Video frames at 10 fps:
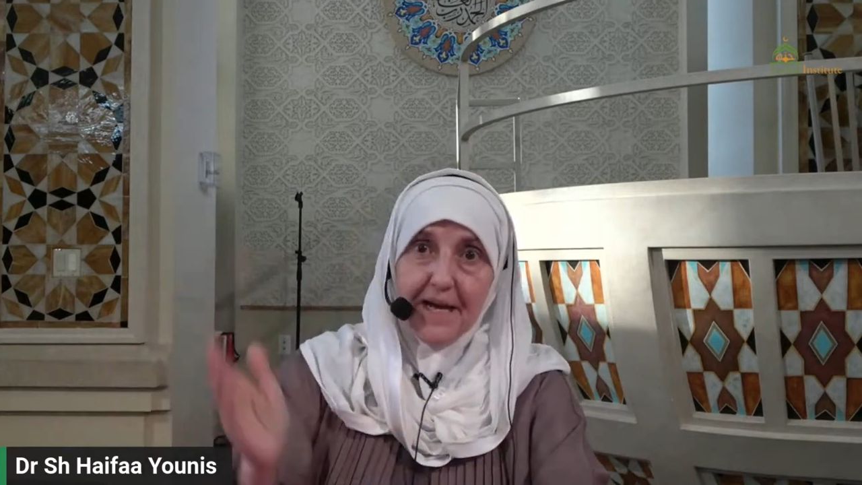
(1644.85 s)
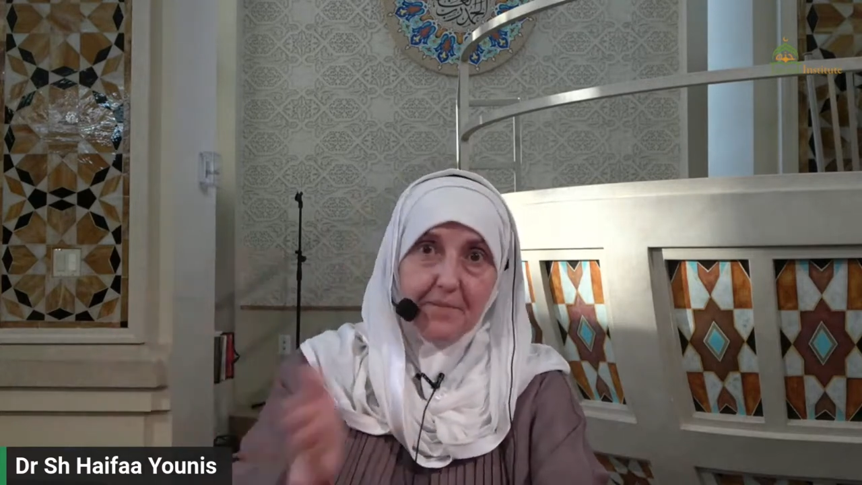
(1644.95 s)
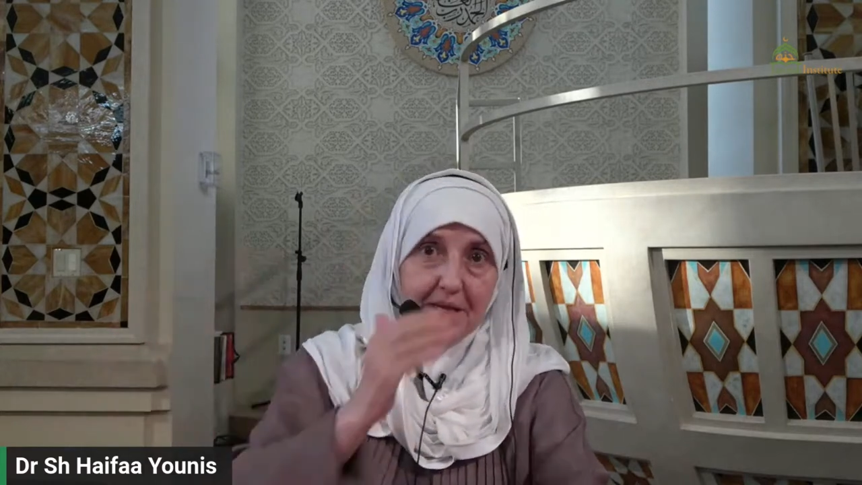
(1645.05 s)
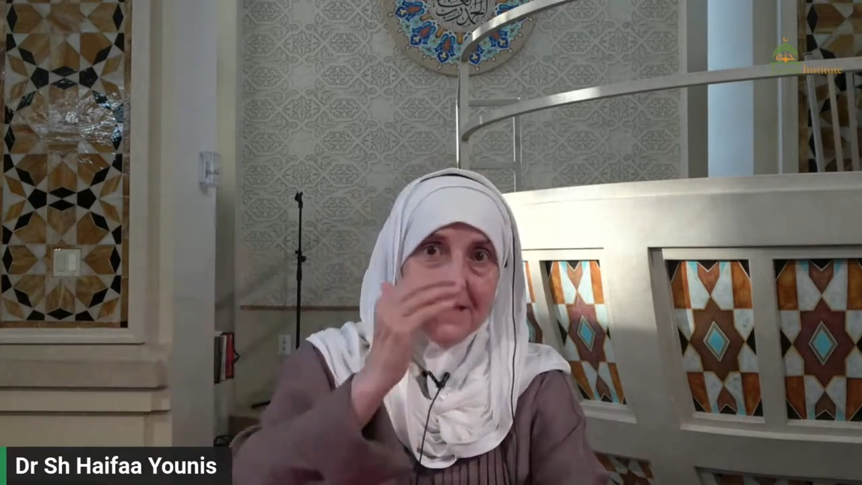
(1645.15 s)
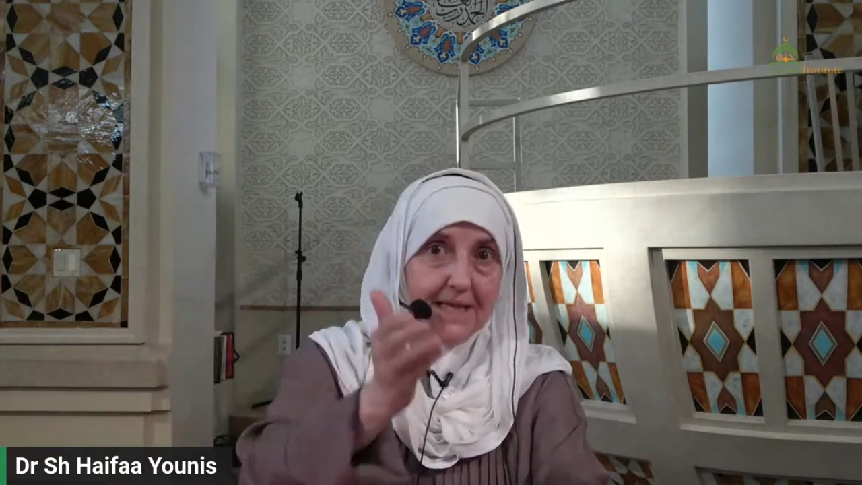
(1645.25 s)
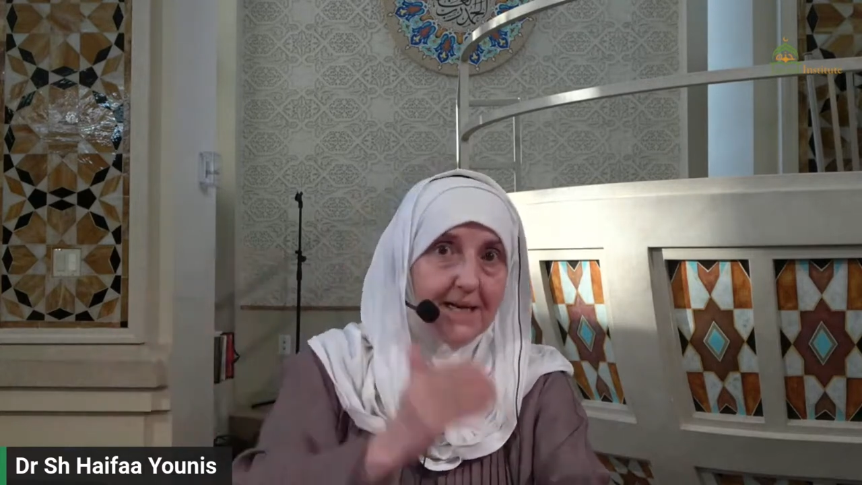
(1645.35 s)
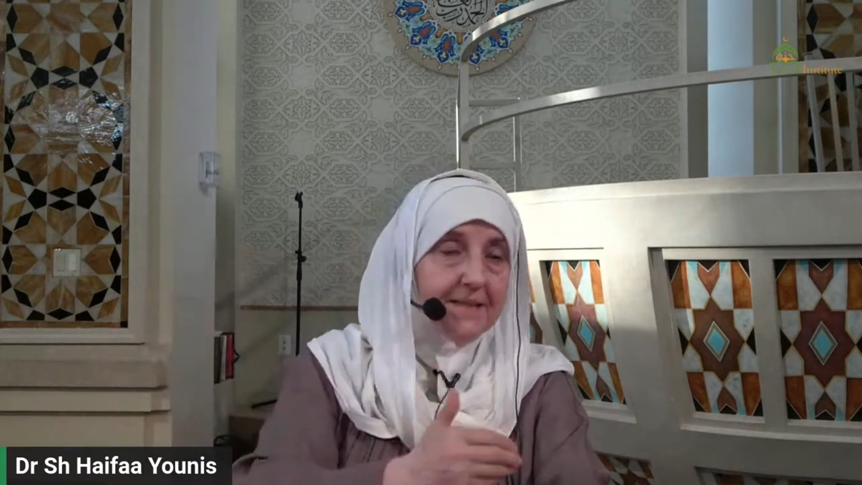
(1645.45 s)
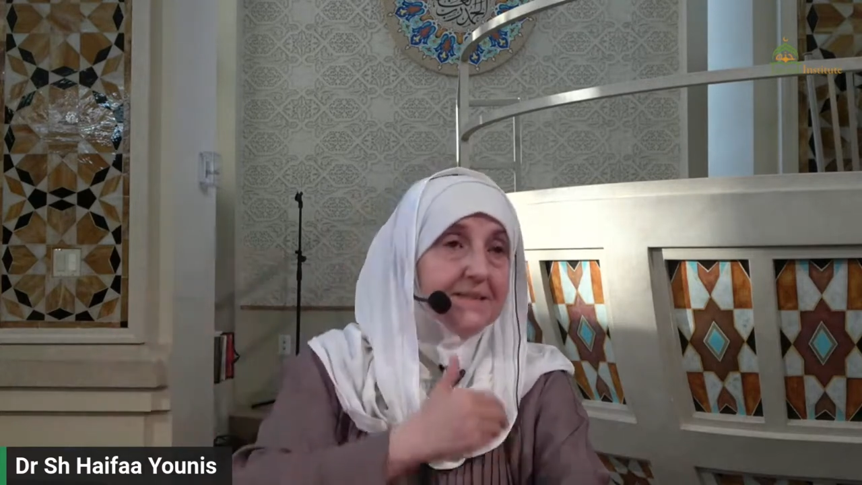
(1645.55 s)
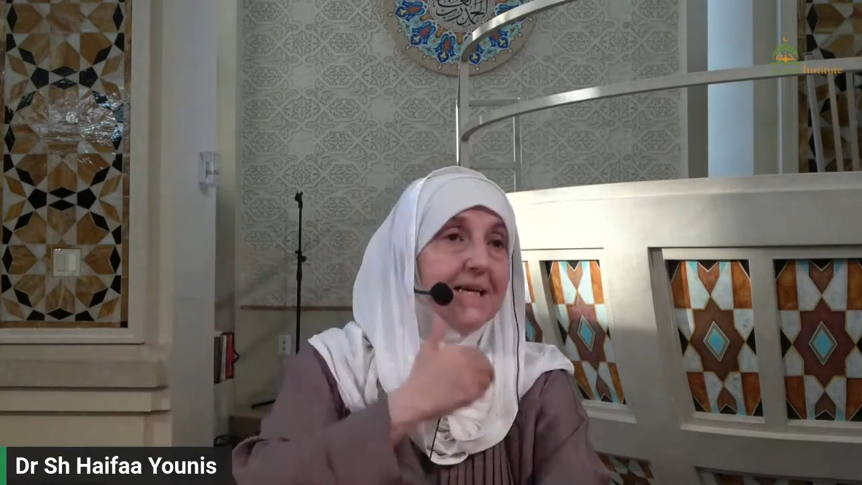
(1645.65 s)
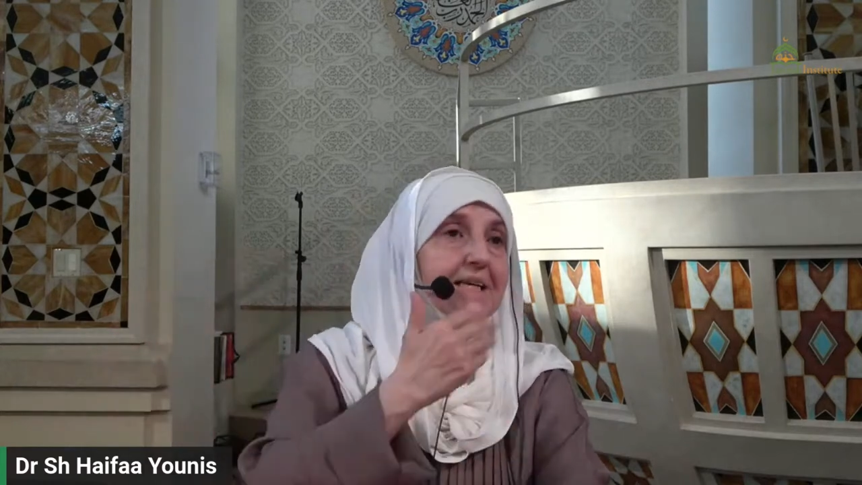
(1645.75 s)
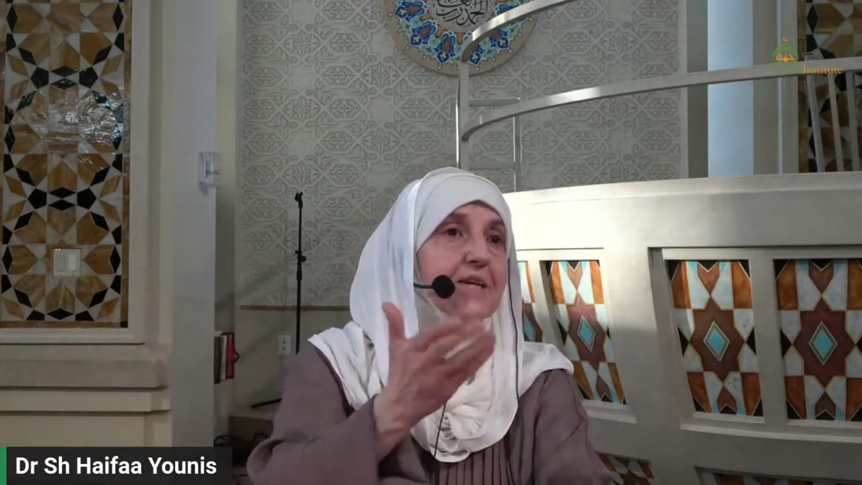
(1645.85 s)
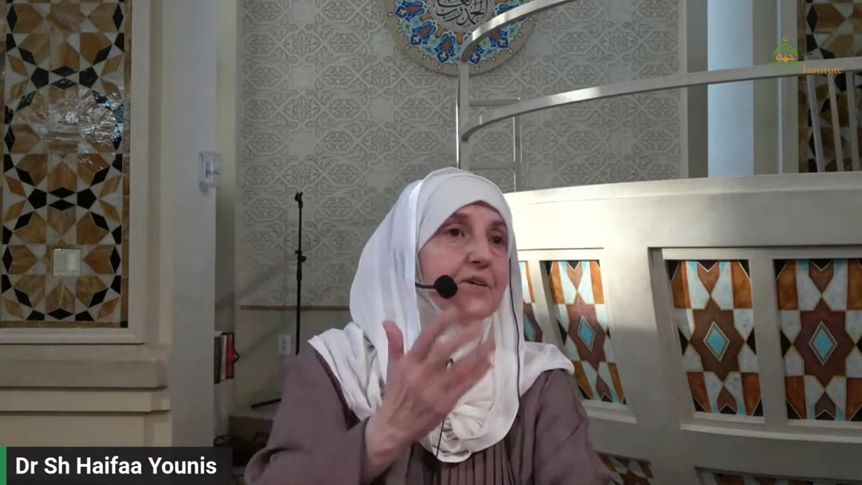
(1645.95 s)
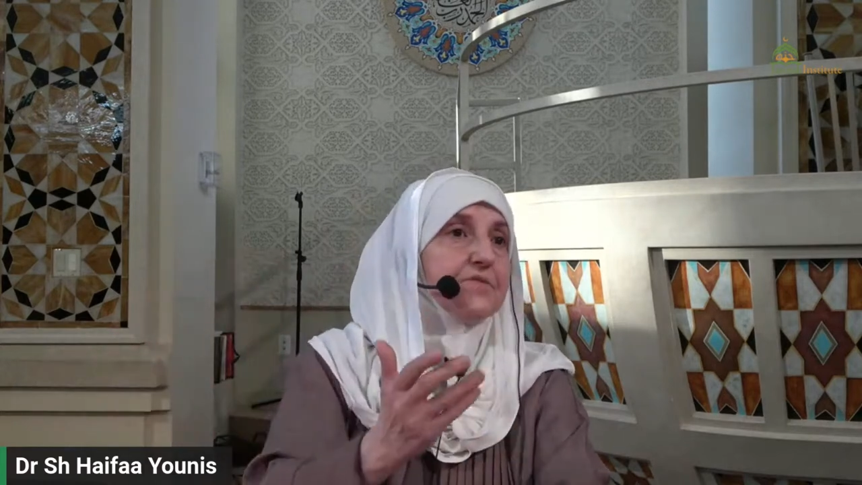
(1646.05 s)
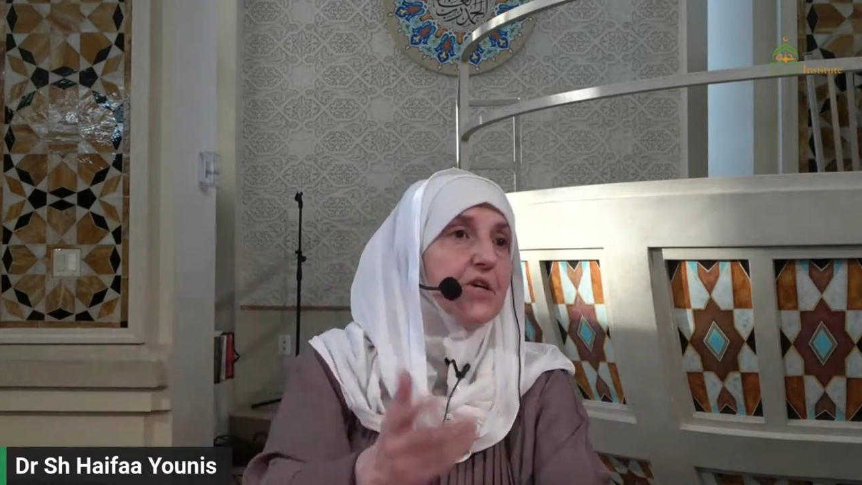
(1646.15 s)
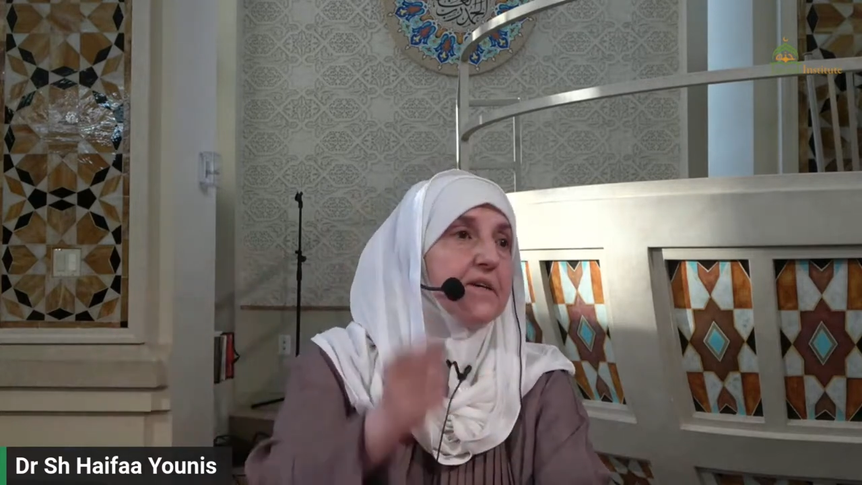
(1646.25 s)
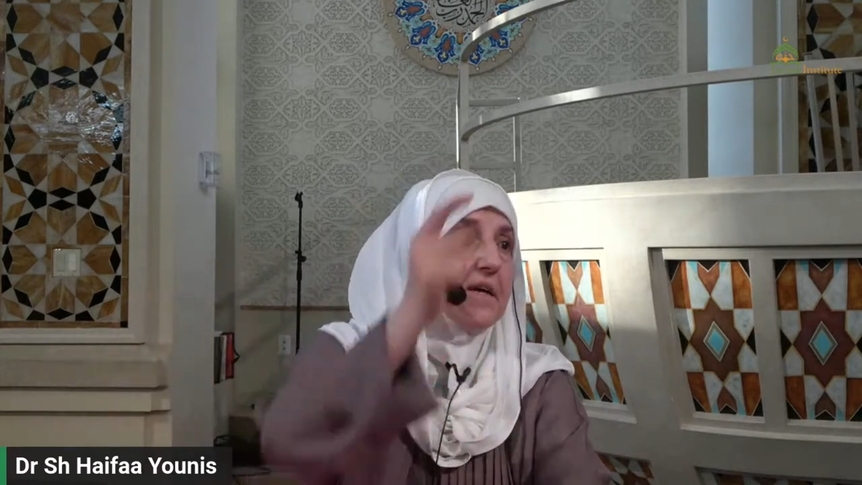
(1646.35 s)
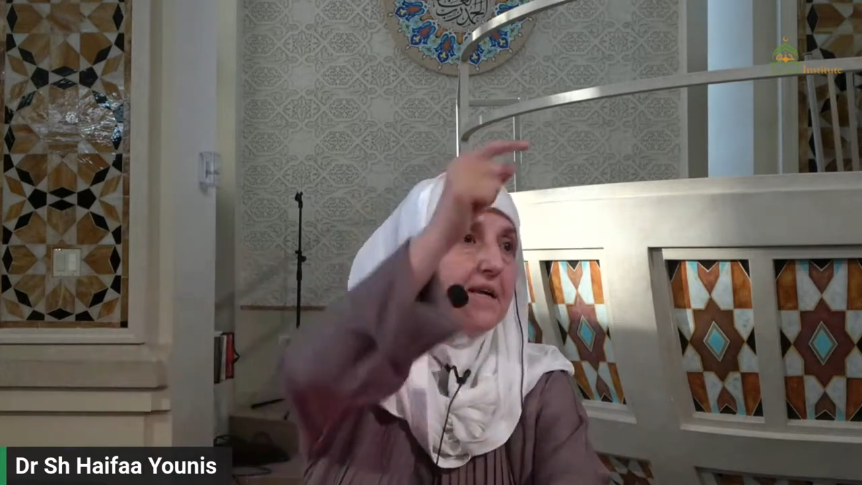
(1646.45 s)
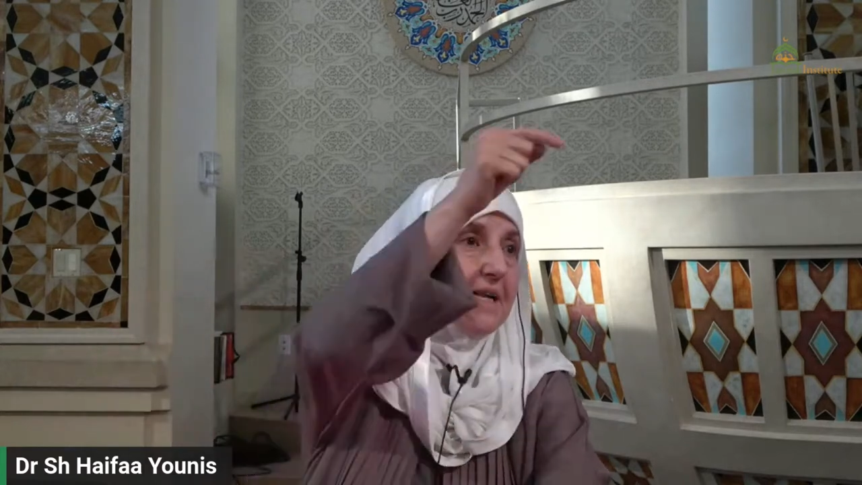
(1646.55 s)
I mean the glad tidings of Jannah,